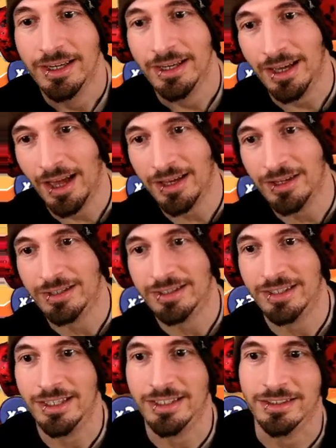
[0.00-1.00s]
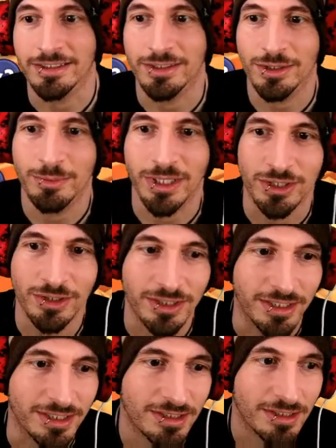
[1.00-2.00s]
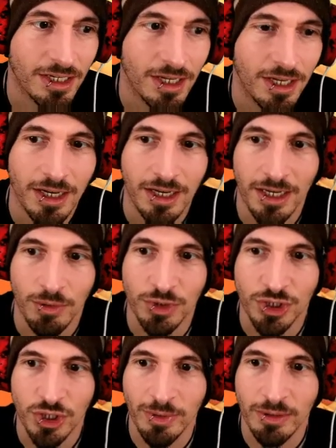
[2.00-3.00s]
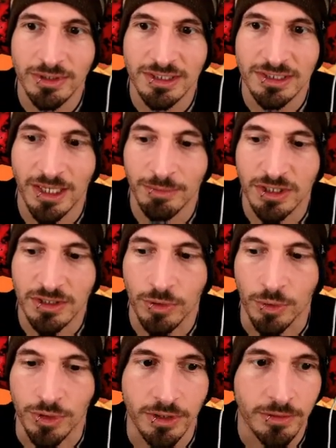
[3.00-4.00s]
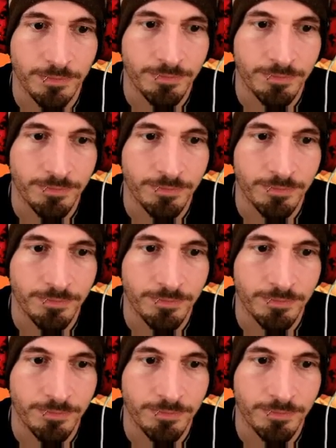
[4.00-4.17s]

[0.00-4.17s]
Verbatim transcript: A higher thing. Oh my goodness. Uh, we should be able to snipe this Lloyd.